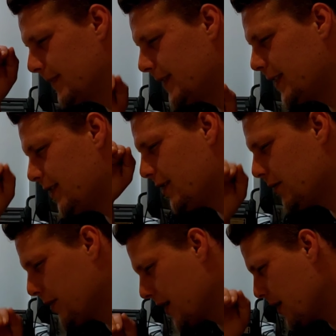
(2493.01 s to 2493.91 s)
you need to
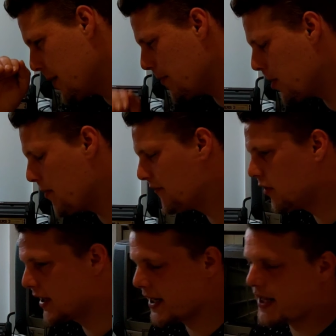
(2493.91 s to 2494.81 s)
come down a bit more
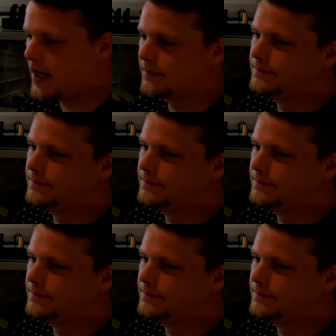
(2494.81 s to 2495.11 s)
before I get that.